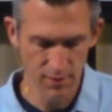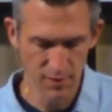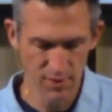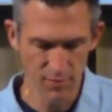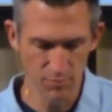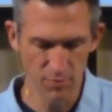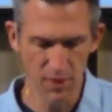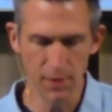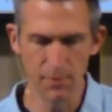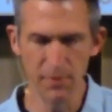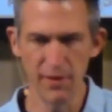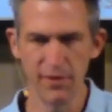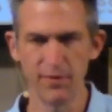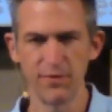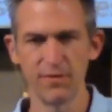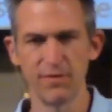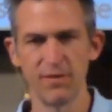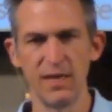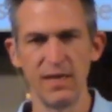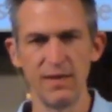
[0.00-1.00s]
Maybe his
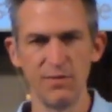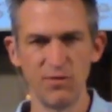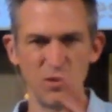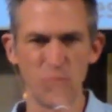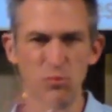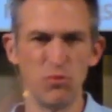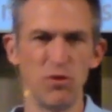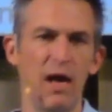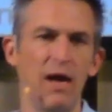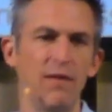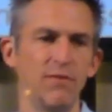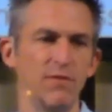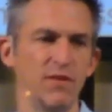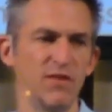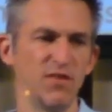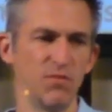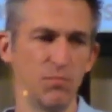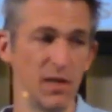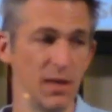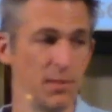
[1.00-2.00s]
slaves, the
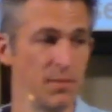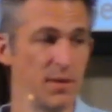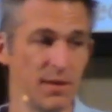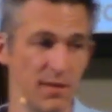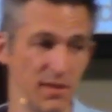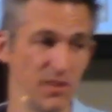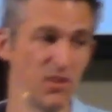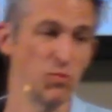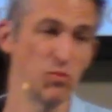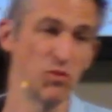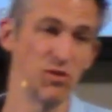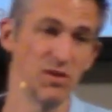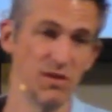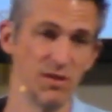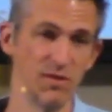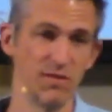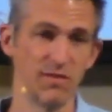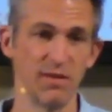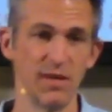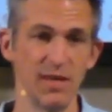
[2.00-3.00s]
prophets, maybe at this point,
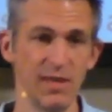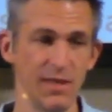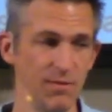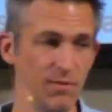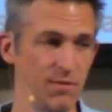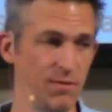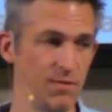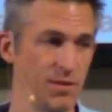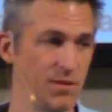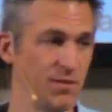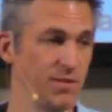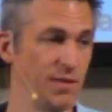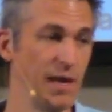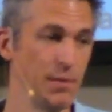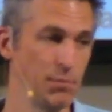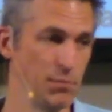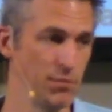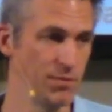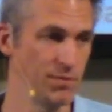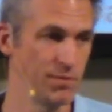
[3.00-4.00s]
his slaves, the
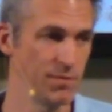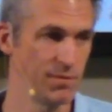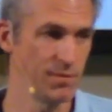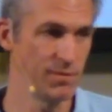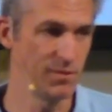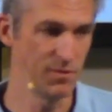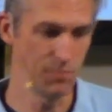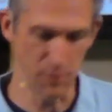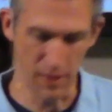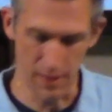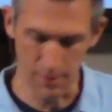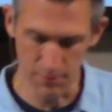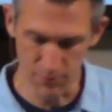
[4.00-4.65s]
disciples, as Bob